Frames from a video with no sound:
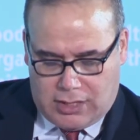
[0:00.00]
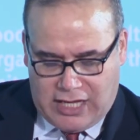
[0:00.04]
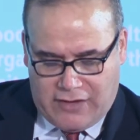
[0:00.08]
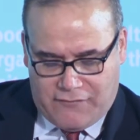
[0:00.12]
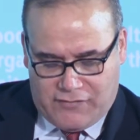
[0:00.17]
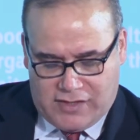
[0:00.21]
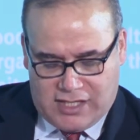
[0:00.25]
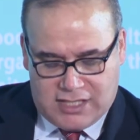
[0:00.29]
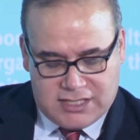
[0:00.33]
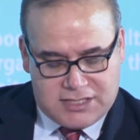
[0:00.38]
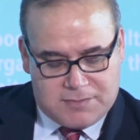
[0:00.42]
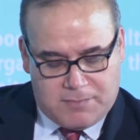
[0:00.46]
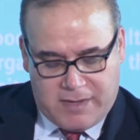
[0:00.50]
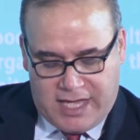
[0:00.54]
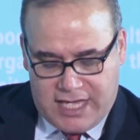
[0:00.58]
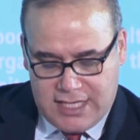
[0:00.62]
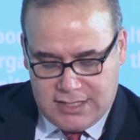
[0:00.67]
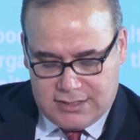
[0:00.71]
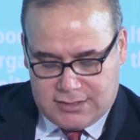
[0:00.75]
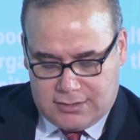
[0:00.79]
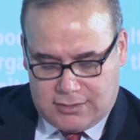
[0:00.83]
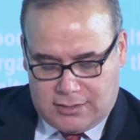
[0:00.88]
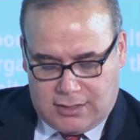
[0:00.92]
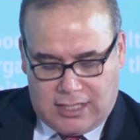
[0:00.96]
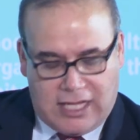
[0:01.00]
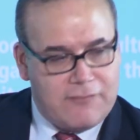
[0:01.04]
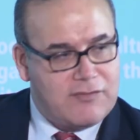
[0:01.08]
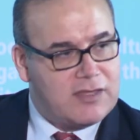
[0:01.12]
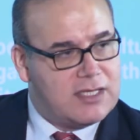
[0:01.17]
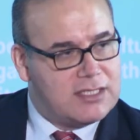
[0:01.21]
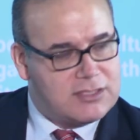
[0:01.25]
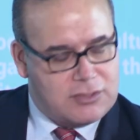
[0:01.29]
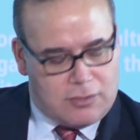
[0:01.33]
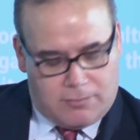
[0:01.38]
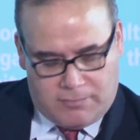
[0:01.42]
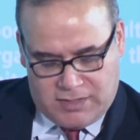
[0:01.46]
evidence-based,
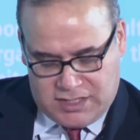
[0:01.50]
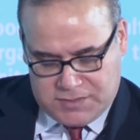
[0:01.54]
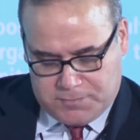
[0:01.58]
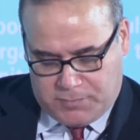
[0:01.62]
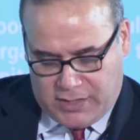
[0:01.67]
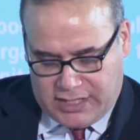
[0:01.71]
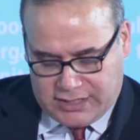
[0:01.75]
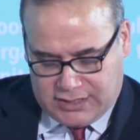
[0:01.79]
evidence on best